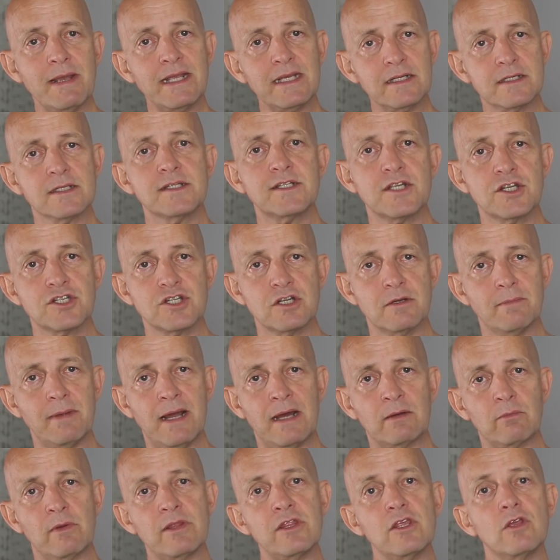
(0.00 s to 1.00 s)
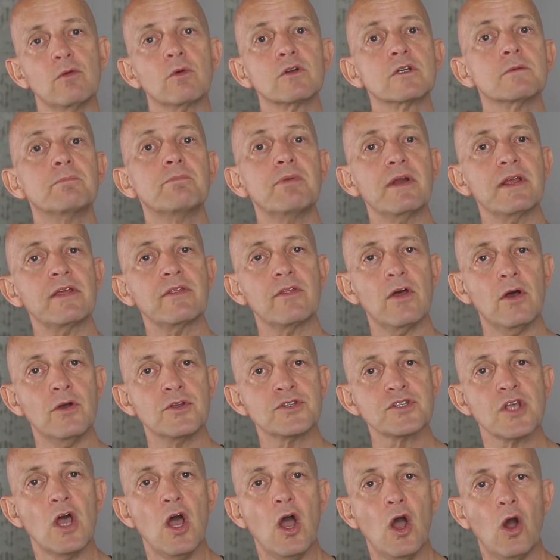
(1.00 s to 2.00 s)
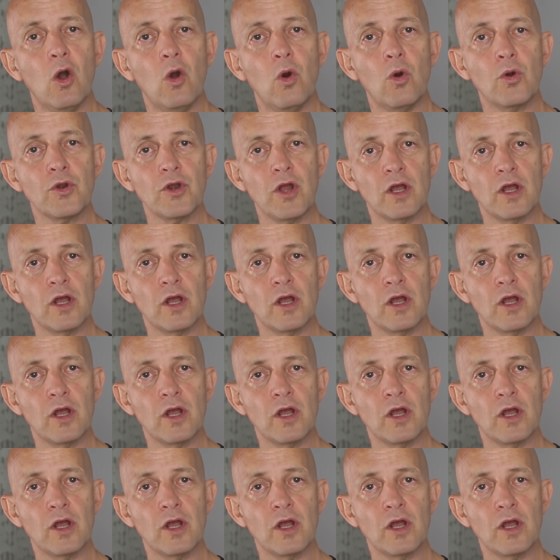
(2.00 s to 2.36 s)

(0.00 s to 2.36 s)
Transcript: make a decision about whether you want to bring those or